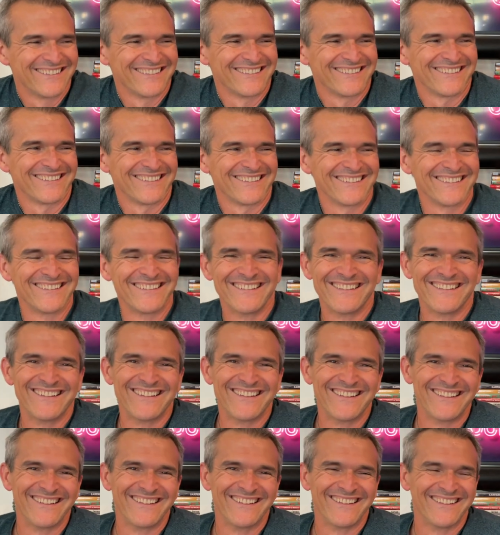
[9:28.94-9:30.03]

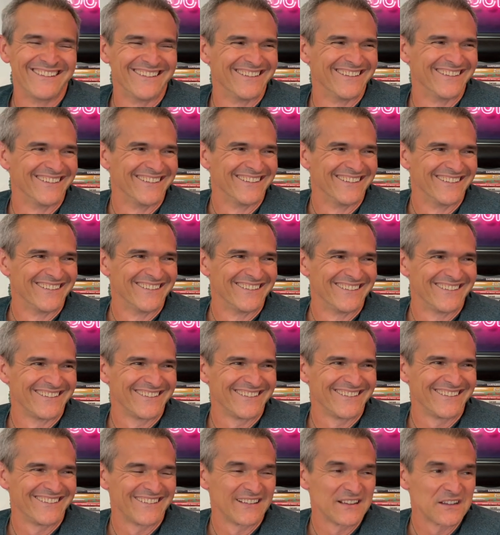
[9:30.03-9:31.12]

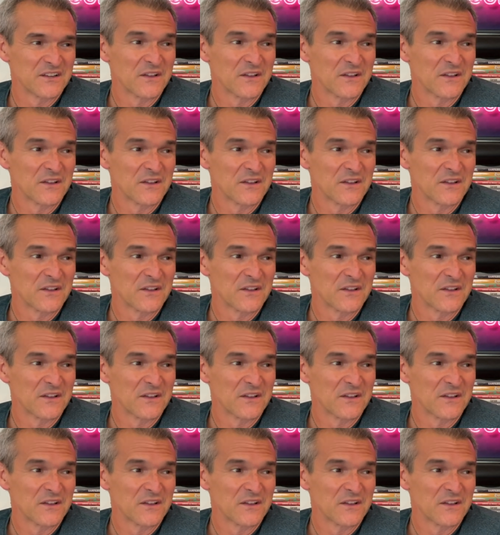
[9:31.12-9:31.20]
The person shown says nothing.